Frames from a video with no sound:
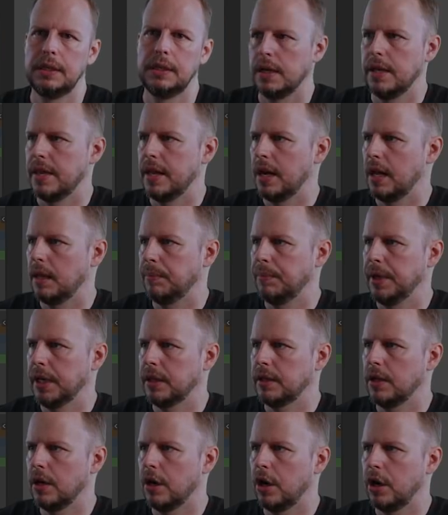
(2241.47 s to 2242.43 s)
And then I'll pick
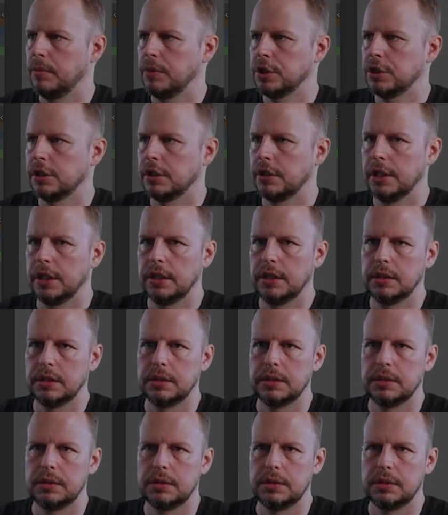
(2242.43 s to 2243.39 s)
the armature here,
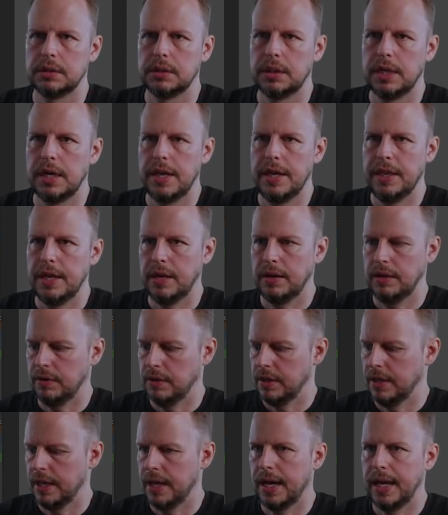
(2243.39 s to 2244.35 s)
and then
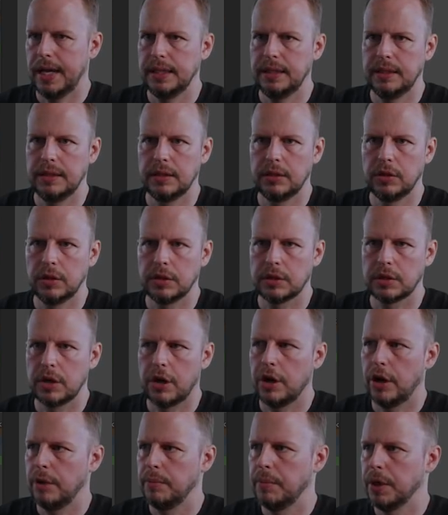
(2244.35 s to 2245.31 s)
the
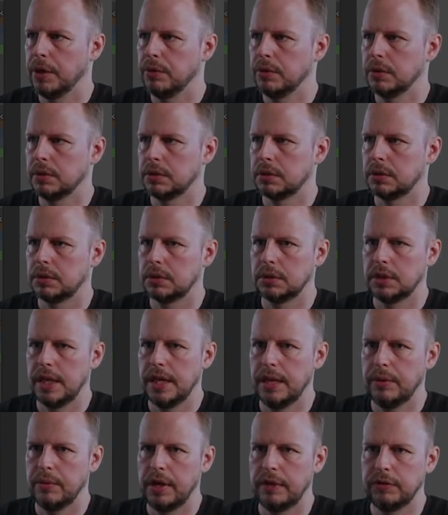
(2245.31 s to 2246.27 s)
hand.rbone. And
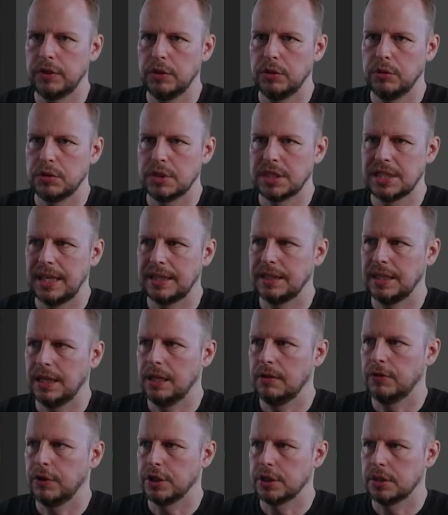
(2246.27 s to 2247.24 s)
then we have to do set
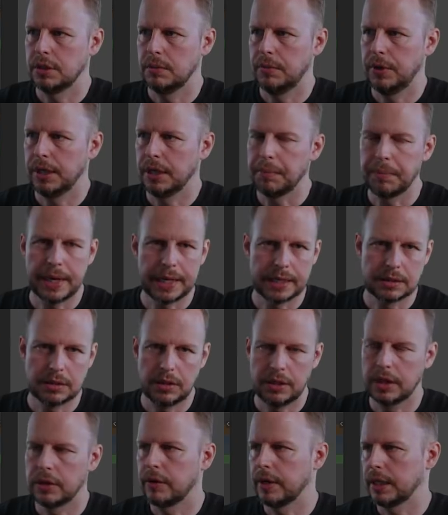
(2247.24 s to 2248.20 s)
inverse to bring it back to
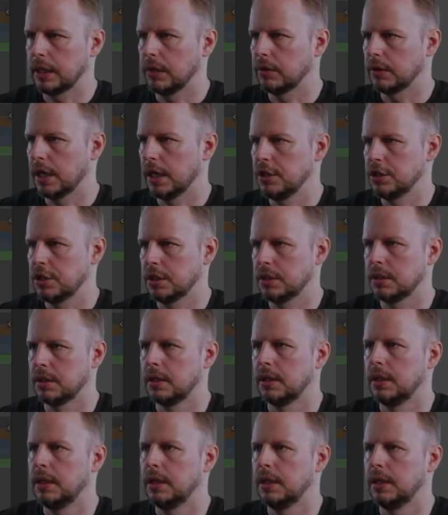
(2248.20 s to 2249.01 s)
the correct location.